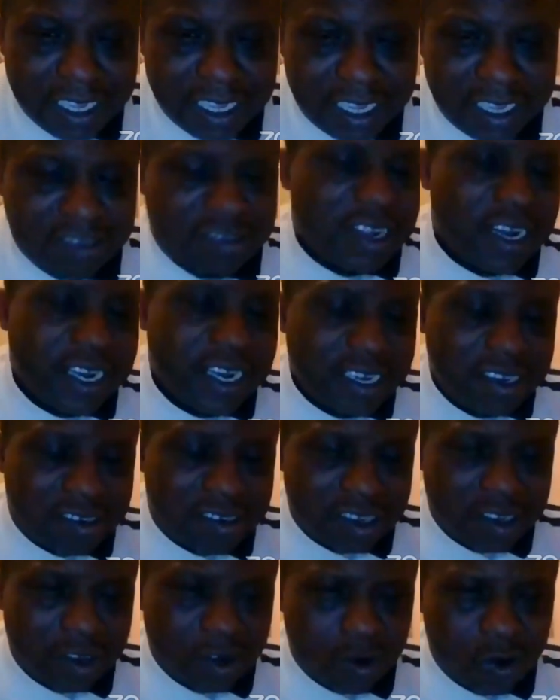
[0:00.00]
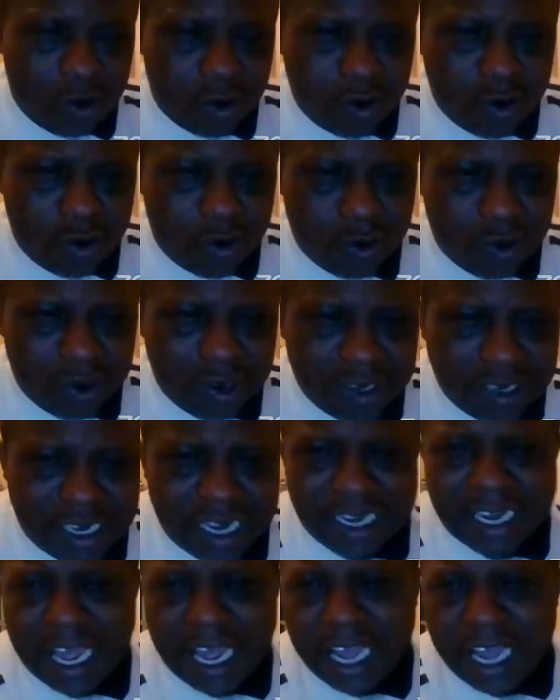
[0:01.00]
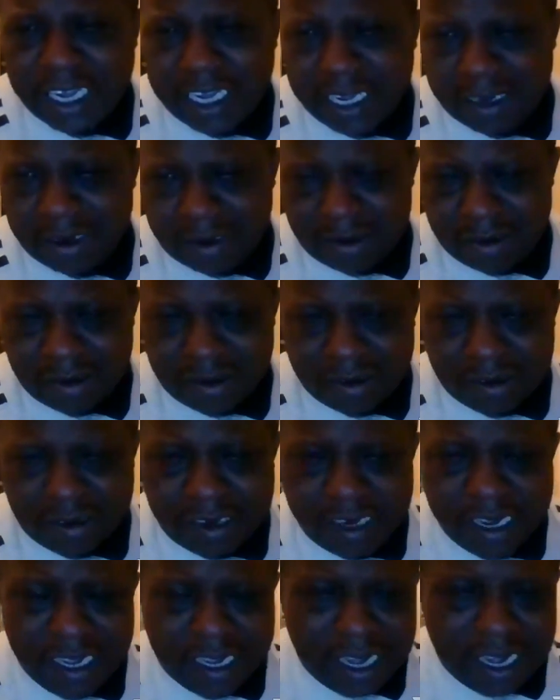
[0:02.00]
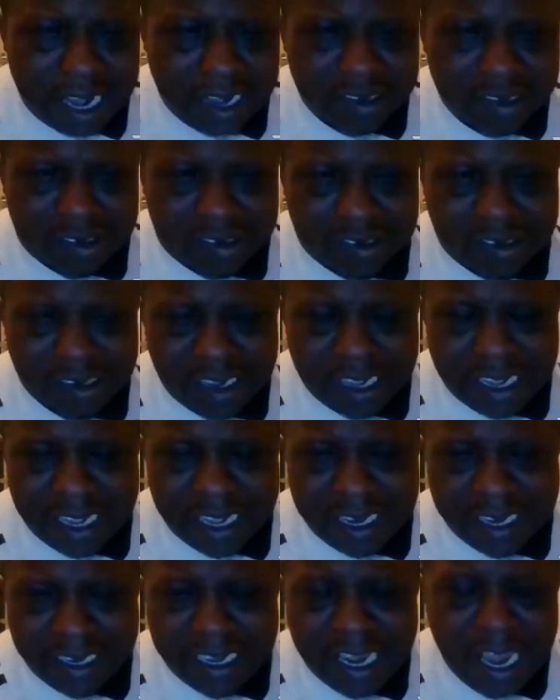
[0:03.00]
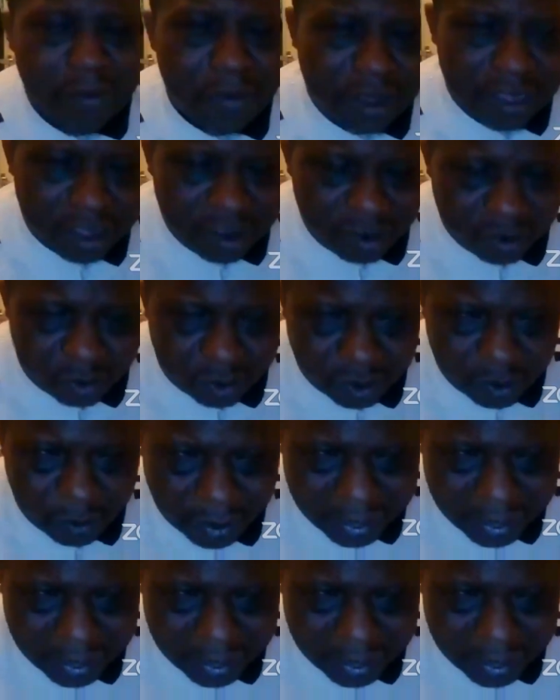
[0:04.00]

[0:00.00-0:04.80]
he said anything that I can take as damaging to the